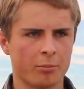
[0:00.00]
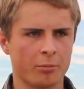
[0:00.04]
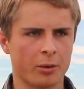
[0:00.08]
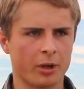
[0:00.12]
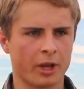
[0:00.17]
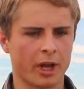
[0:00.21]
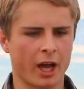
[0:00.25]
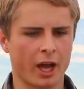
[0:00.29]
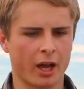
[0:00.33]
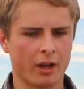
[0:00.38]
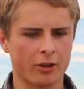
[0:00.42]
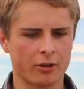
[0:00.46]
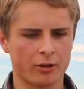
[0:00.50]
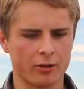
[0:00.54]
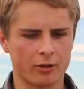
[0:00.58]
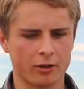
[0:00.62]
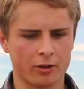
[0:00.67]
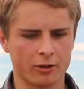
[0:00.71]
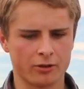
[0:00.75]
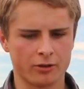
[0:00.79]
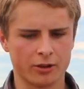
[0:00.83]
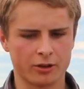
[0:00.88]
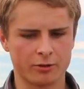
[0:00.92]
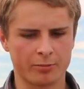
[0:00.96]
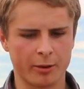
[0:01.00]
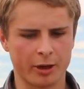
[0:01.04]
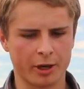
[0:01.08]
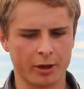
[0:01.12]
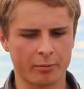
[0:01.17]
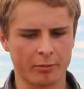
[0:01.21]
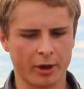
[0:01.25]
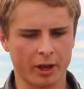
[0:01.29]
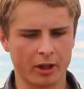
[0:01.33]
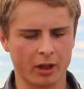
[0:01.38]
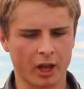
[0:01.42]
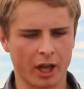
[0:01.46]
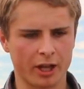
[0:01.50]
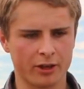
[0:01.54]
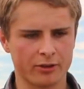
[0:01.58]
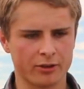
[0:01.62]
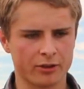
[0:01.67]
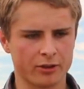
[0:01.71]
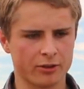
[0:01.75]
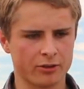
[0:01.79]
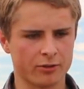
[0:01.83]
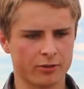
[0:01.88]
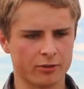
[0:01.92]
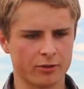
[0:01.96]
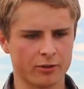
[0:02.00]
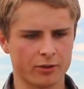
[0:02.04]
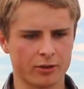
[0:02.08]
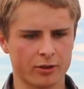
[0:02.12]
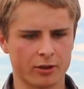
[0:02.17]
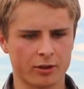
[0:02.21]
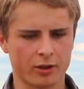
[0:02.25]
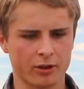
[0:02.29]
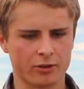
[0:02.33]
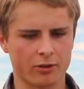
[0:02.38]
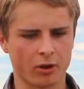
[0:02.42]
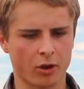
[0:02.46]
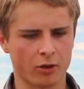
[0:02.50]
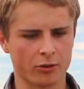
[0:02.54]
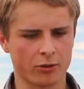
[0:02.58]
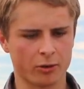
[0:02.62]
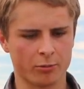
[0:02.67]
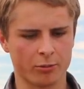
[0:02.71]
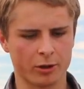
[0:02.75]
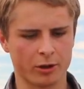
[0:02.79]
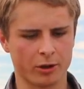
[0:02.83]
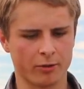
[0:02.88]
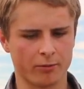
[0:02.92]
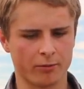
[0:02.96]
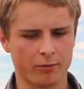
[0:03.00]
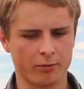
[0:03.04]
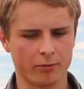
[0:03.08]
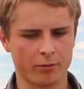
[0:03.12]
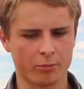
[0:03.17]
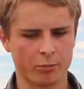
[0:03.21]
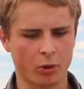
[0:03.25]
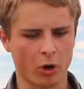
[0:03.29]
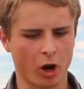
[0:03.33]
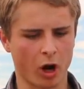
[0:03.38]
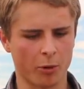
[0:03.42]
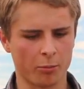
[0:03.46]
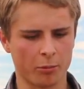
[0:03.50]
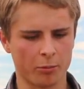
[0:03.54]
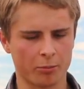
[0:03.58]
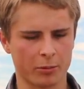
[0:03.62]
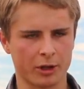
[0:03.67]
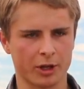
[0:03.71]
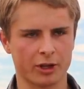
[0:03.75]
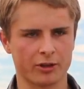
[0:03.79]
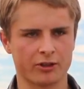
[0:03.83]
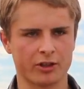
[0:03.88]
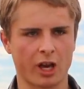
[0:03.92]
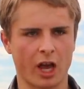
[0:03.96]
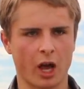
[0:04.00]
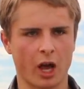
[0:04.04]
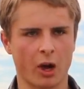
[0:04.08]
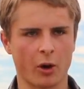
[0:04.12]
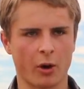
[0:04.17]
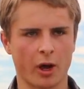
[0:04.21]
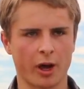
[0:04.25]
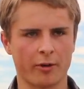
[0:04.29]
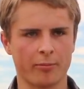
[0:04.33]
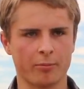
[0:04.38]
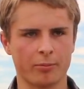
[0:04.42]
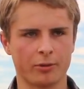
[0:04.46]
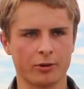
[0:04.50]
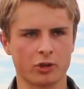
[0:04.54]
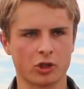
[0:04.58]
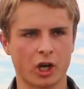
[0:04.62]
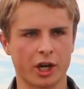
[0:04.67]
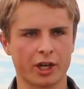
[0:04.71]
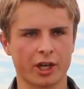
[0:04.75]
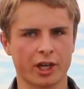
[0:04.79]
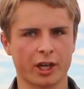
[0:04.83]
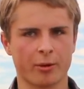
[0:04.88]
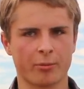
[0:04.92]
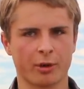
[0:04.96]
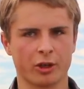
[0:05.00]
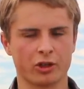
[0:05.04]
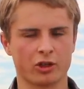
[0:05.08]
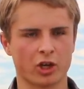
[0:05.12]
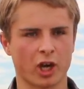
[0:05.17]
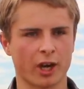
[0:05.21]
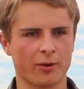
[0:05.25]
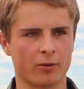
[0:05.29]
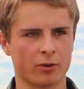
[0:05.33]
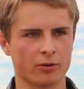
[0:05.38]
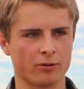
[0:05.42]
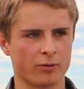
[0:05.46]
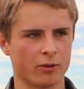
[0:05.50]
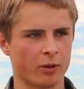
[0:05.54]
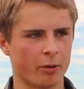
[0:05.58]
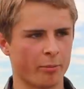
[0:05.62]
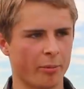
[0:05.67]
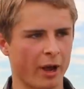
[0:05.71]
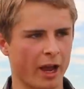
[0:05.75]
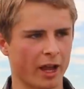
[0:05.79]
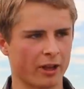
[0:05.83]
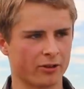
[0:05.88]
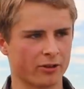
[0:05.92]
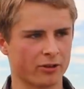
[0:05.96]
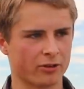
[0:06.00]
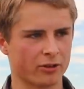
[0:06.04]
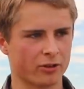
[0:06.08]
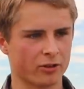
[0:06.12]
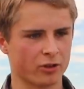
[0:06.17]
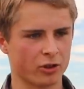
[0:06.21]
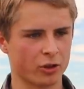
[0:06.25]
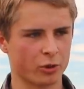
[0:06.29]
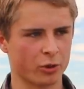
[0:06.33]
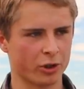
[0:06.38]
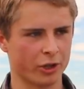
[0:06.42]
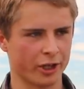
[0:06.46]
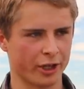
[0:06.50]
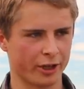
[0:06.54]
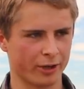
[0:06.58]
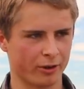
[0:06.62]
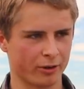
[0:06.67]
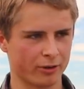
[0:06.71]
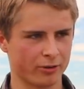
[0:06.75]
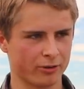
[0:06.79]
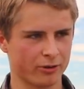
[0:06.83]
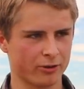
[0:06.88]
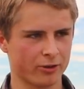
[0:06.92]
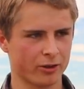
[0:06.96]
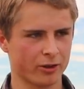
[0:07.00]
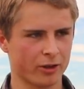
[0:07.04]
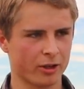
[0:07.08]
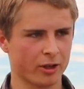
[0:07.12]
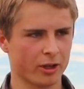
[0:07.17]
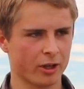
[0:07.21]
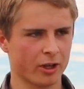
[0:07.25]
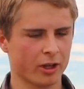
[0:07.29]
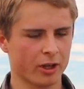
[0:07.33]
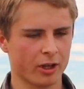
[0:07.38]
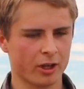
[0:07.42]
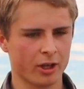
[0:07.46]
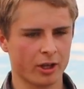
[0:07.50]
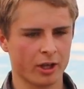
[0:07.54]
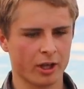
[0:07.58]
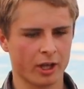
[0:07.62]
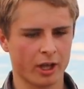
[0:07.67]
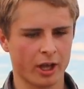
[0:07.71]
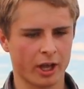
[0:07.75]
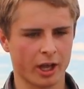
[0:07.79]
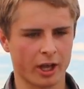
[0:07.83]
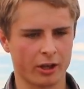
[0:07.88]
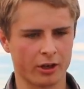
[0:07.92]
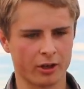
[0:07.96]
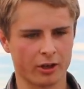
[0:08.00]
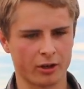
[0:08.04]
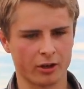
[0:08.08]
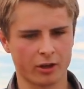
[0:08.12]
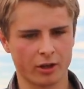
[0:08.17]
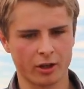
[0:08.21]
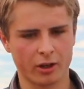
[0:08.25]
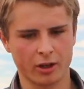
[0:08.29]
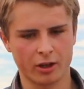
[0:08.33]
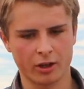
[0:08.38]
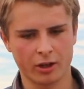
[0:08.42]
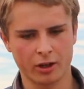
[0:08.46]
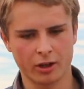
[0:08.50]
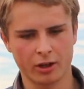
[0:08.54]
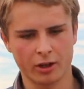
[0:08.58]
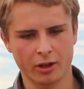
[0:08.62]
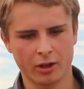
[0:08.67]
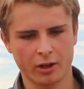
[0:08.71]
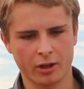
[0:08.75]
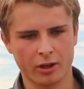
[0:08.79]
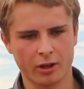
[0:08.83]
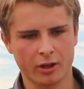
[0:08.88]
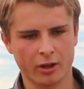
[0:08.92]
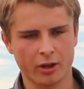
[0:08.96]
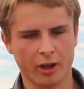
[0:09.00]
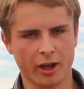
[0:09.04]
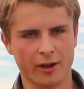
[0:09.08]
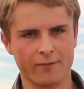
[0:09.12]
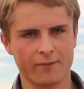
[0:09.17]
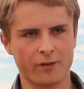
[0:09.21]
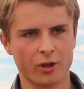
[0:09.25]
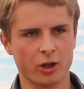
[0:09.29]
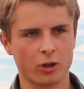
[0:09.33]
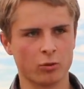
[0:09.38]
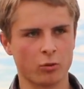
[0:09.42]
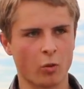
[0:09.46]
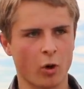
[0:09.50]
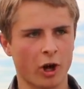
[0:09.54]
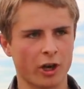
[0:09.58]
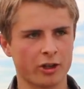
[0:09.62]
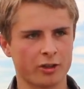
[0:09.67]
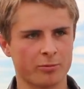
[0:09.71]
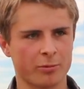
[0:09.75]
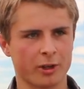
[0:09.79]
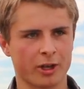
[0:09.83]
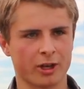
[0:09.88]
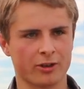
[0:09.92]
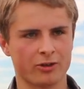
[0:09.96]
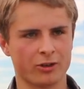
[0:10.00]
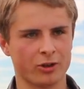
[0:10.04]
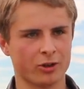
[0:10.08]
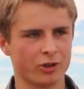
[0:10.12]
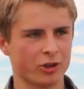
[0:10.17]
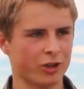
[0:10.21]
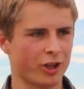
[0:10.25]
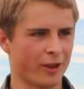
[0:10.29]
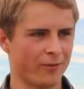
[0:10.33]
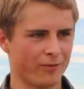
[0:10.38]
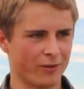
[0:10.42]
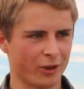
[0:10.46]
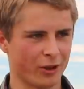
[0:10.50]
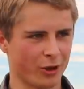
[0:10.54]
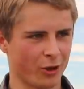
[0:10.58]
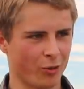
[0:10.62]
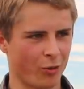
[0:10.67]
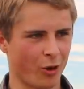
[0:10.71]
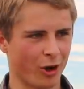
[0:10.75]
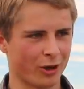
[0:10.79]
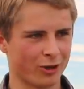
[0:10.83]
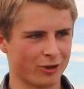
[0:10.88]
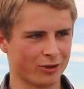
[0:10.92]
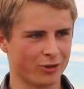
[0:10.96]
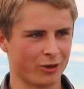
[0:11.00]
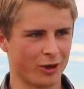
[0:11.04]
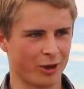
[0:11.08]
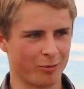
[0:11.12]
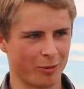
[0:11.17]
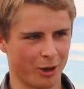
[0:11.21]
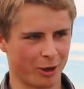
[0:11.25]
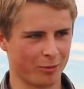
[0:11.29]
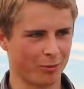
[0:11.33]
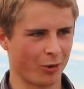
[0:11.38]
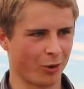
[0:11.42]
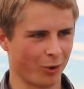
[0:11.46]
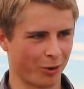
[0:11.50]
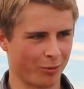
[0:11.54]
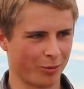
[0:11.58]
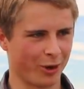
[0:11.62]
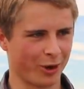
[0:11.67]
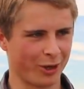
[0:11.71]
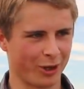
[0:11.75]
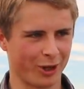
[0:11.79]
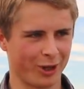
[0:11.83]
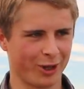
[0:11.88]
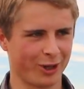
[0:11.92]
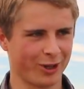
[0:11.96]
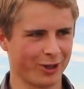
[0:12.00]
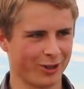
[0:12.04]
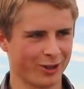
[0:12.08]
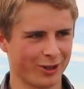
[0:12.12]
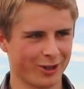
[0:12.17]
But yeah, suspending my license has also been a problem because now I've been trying to get my drivers for the past two years. Mm-hmm. And I failed once because usually they fail you once, so they make more money.